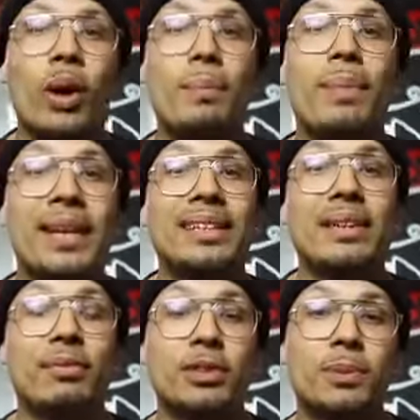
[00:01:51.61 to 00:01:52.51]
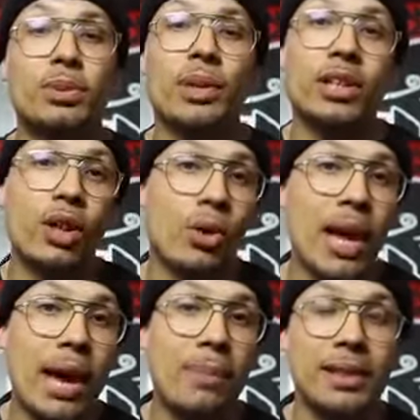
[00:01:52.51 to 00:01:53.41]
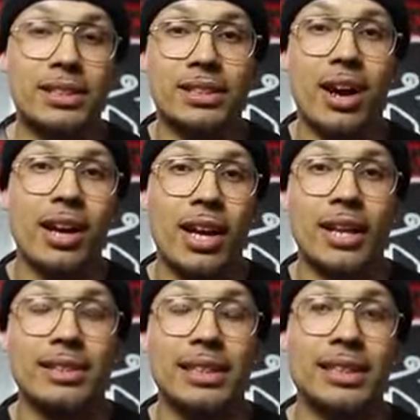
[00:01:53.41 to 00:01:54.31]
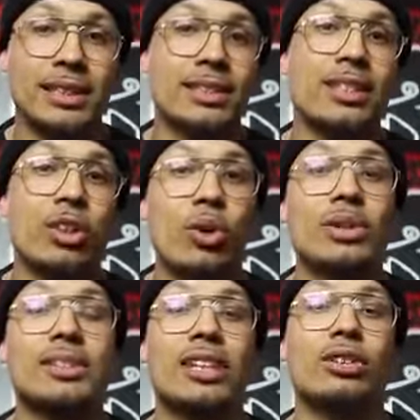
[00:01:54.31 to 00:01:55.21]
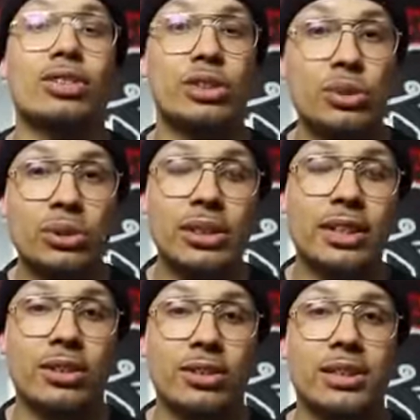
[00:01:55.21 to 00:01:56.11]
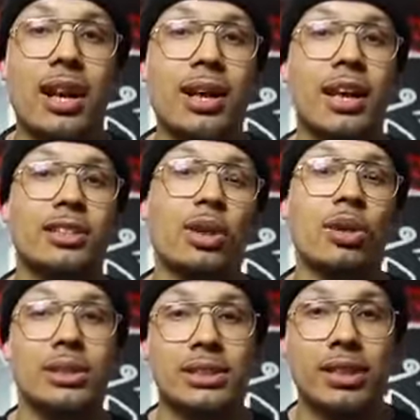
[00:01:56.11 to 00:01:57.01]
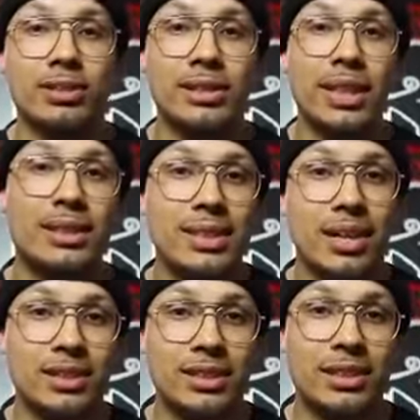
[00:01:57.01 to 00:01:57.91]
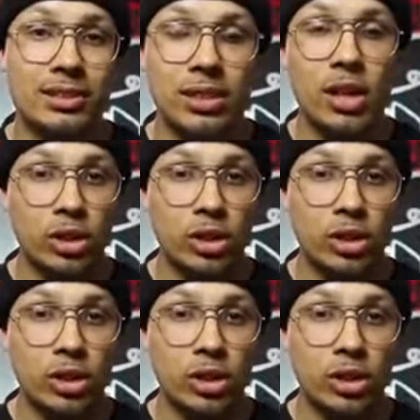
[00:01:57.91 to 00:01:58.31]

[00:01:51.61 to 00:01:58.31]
One big difference between GOAT app and StockX is GOAT sells used sneakers. StockX only sells dead stock sneakers.